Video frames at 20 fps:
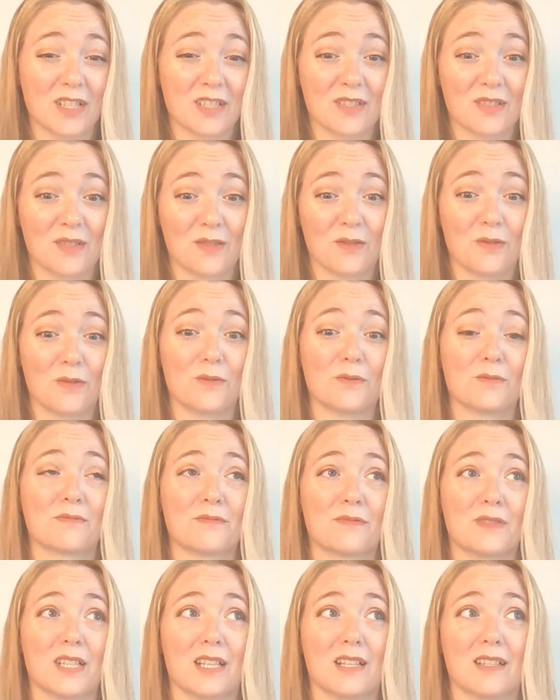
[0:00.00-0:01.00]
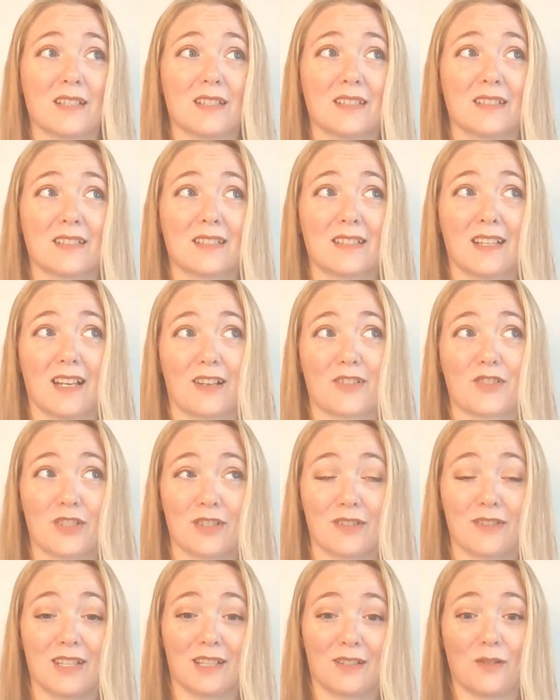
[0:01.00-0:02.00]
And so they
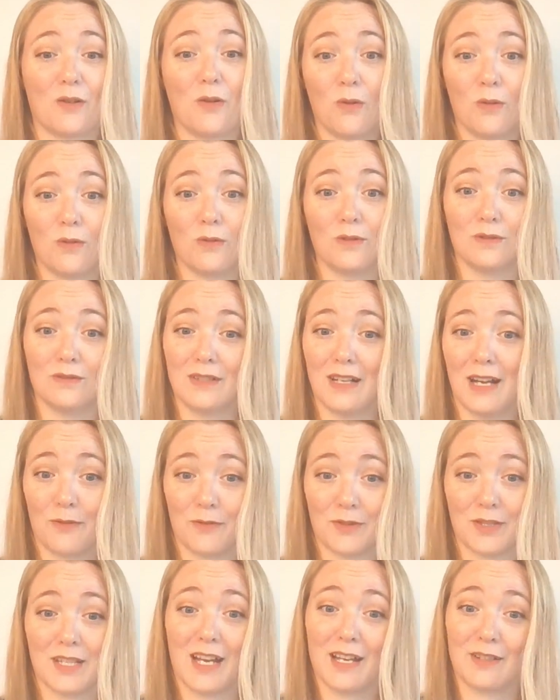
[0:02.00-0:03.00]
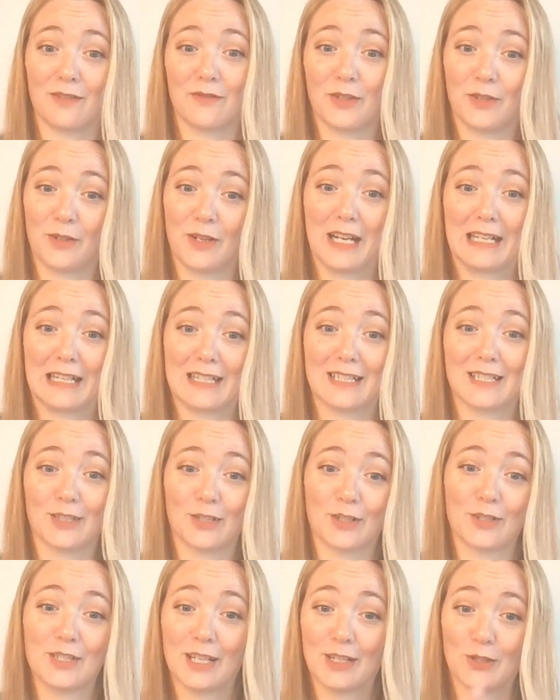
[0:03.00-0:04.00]
actually get a hole outside of their anus. It
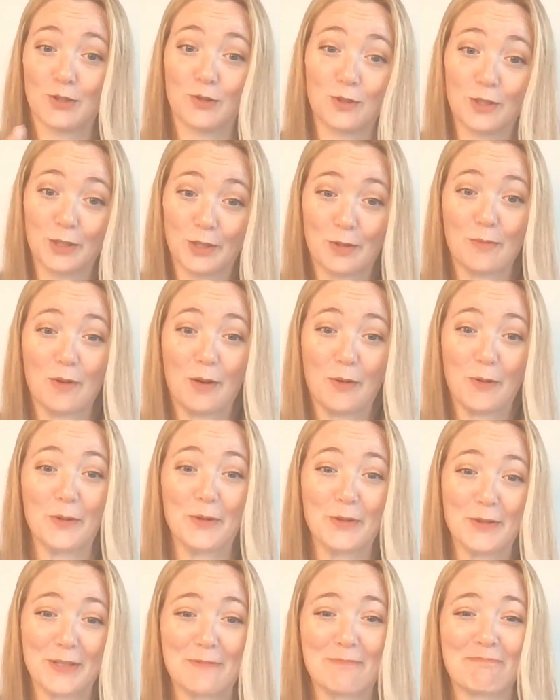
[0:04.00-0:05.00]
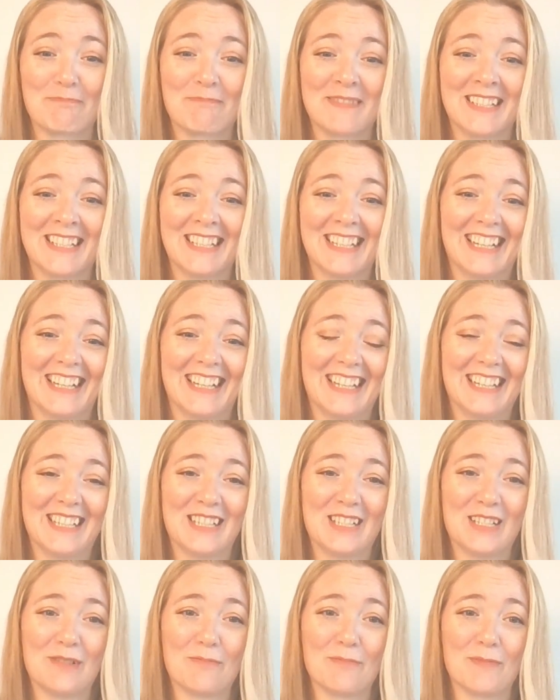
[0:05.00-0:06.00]
looks like two little buttholes.
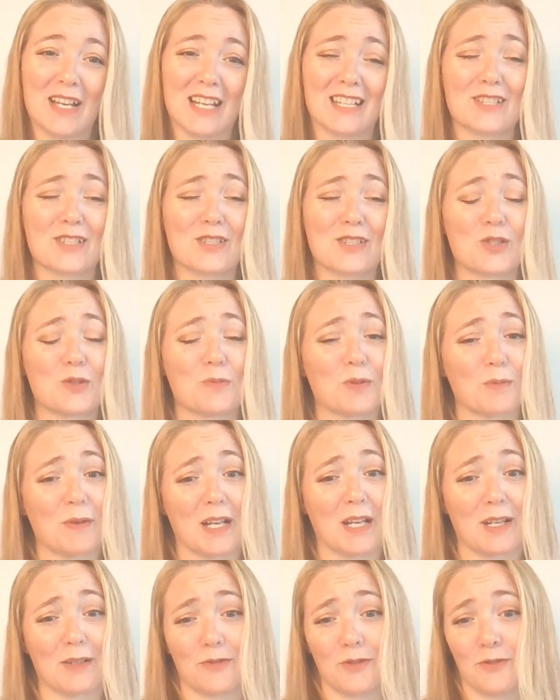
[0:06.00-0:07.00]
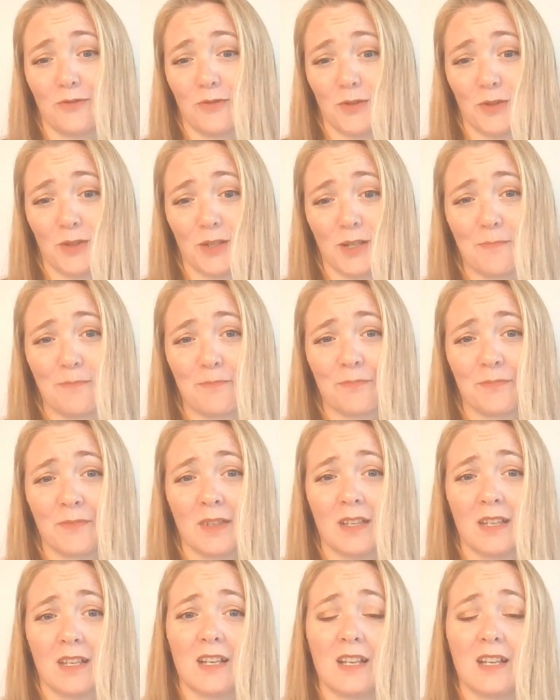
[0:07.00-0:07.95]
And it's super painful for them.